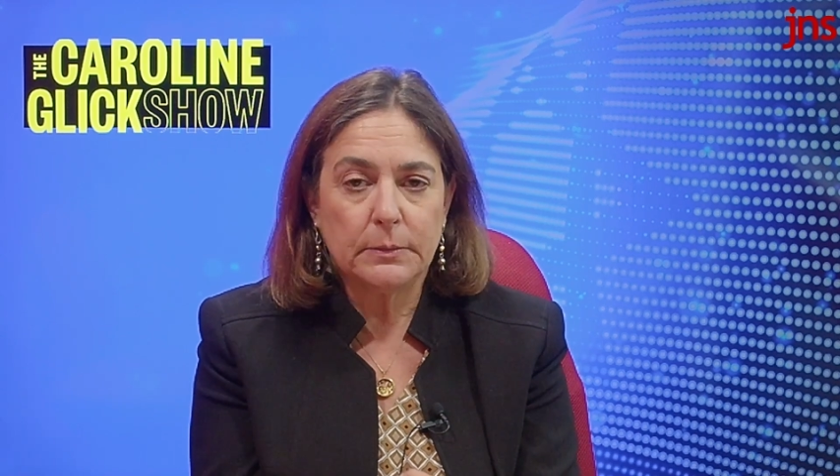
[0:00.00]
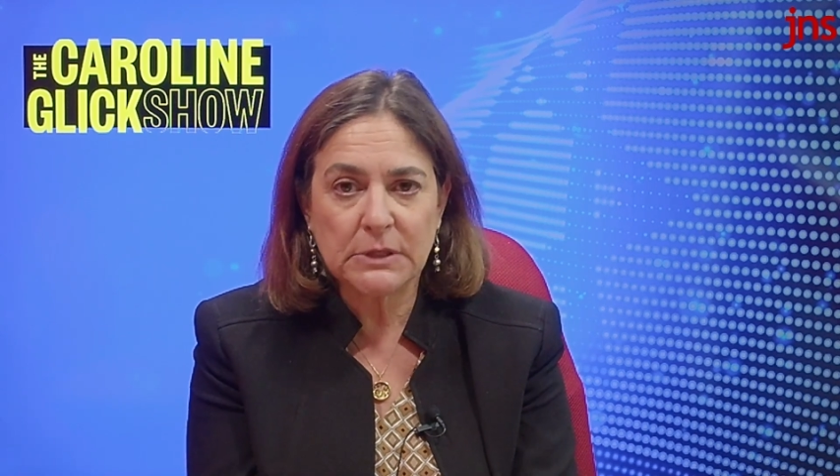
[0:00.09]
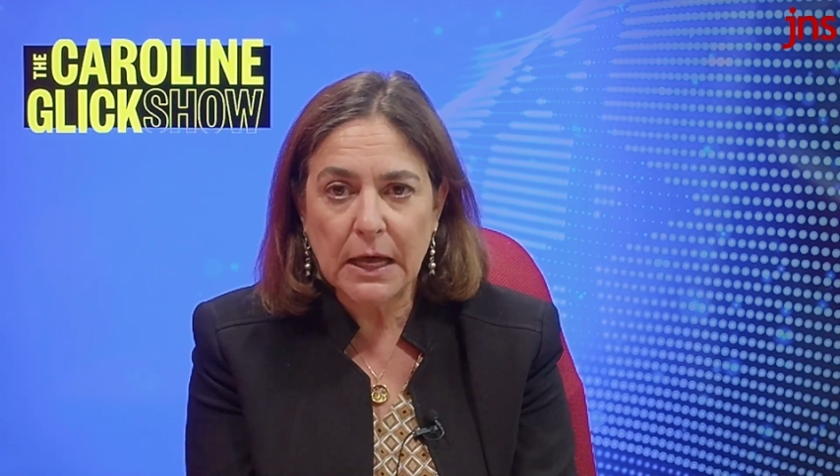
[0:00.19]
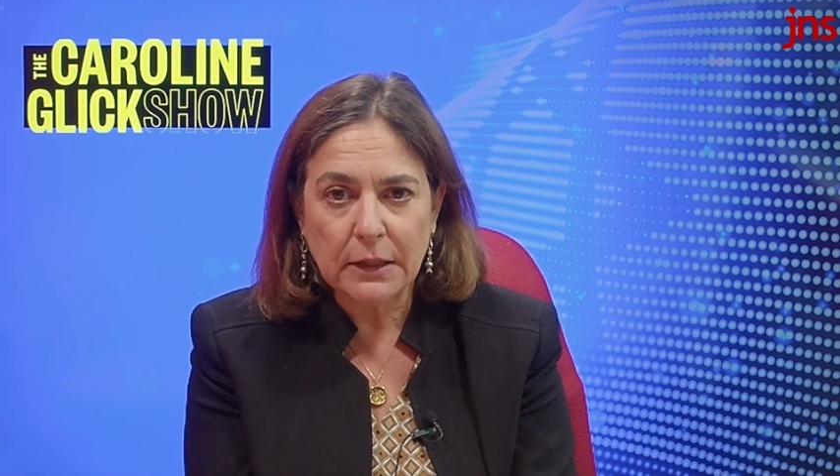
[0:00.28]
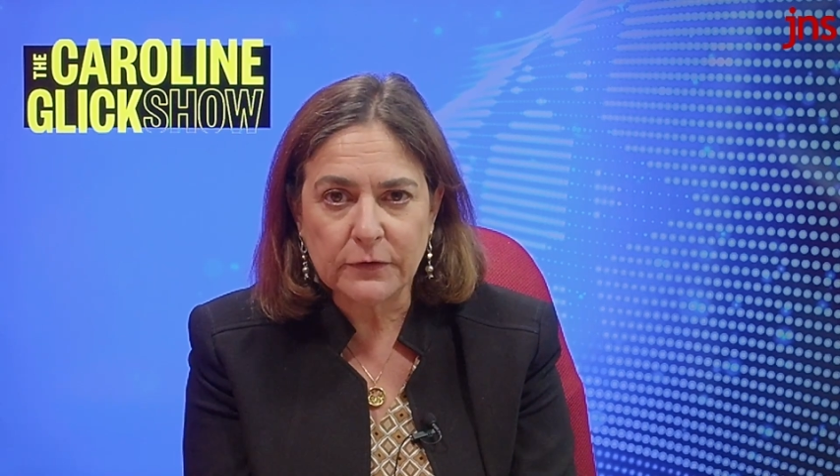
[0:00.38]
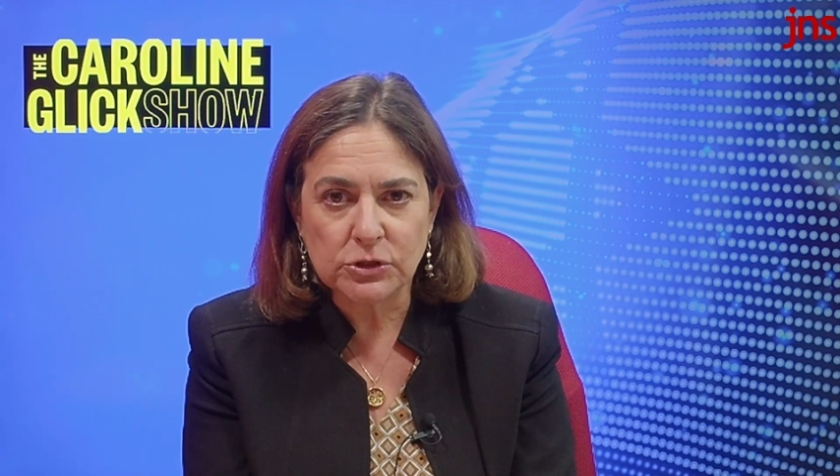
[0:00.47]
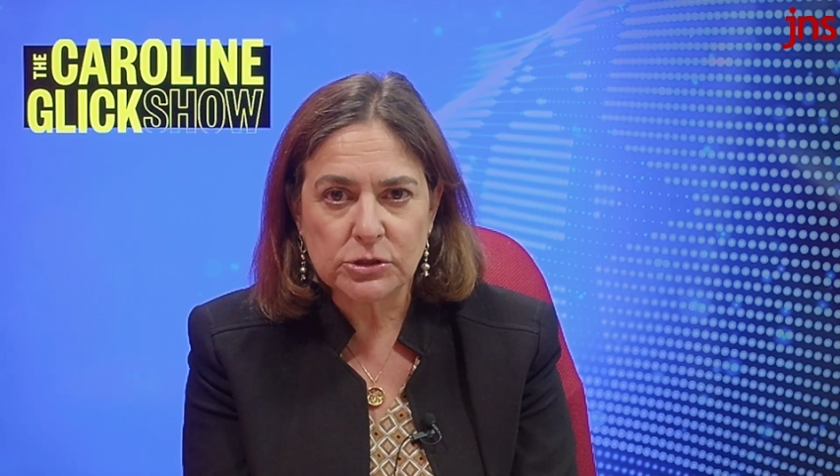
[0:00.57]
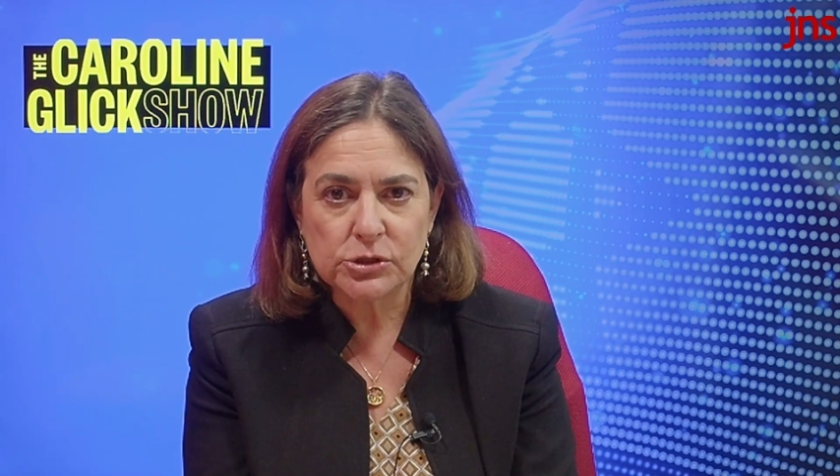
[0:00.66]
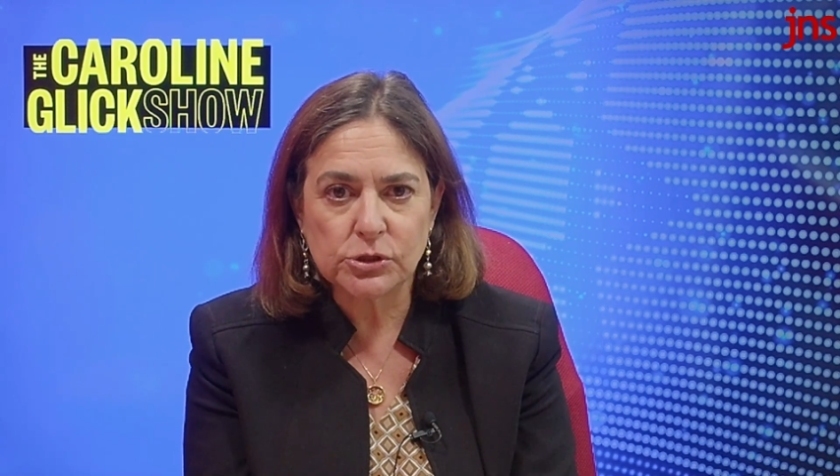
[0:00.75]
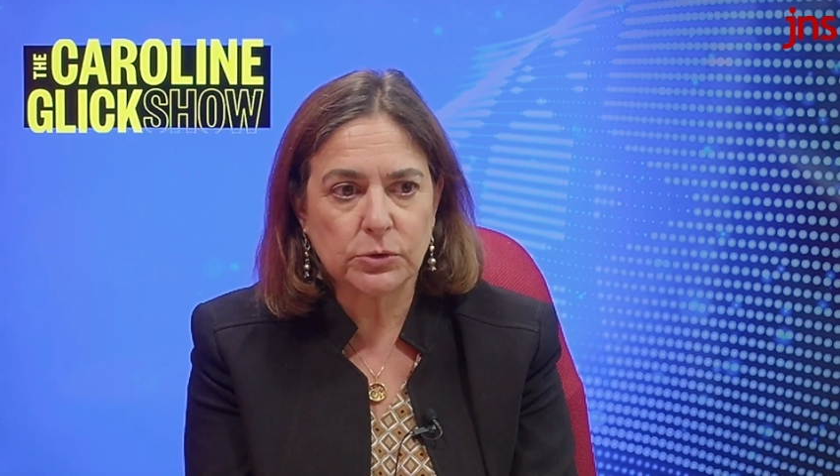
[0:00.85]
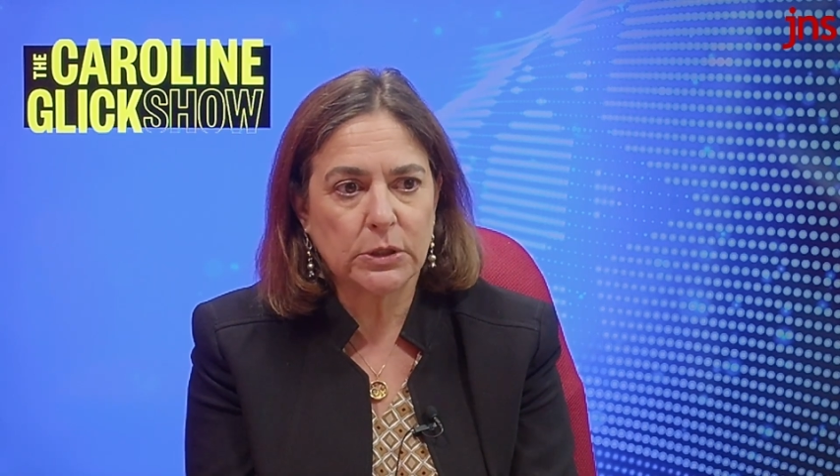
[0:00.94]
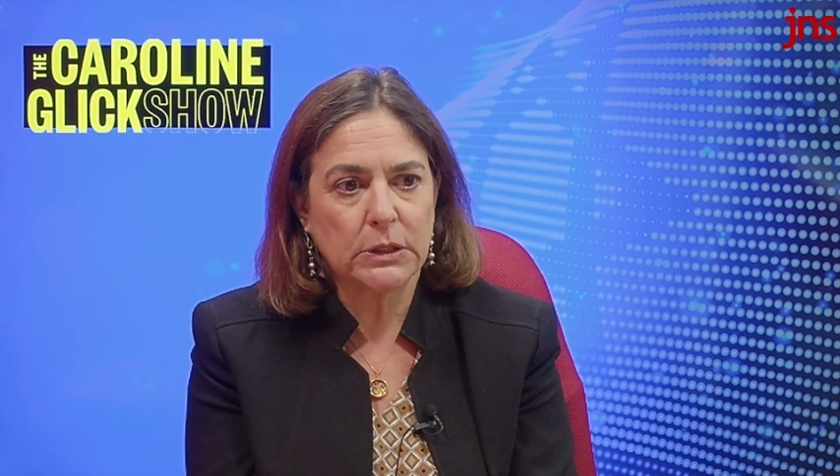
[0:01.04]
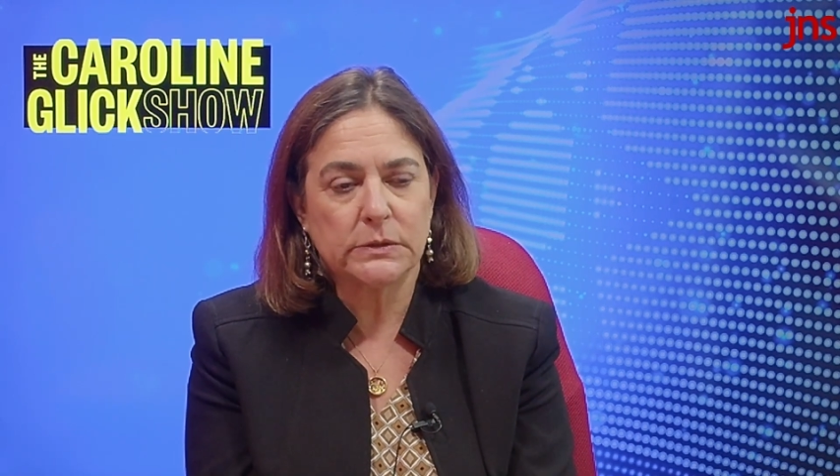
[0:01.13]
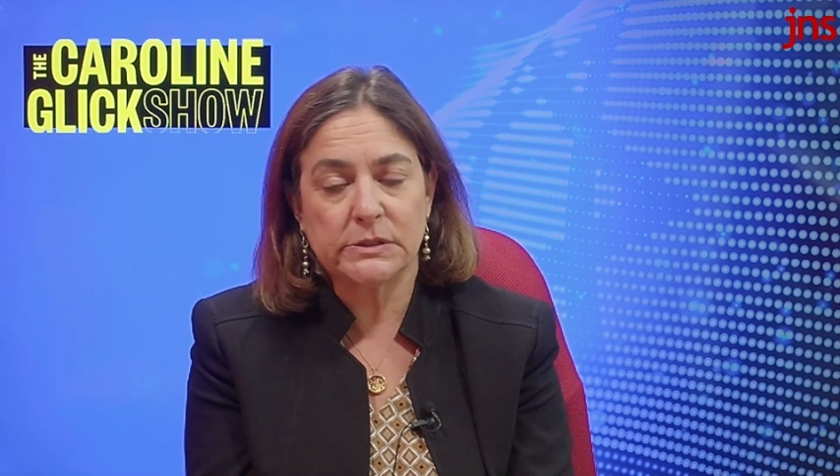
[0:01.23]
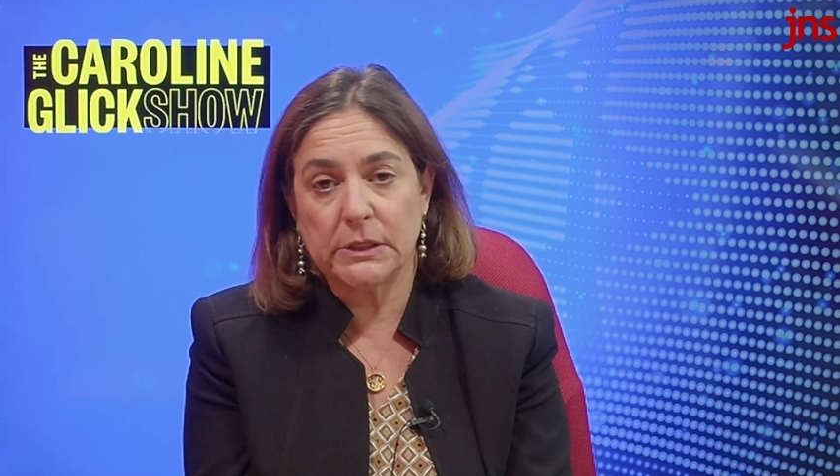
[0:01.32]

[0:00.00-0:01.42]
television studios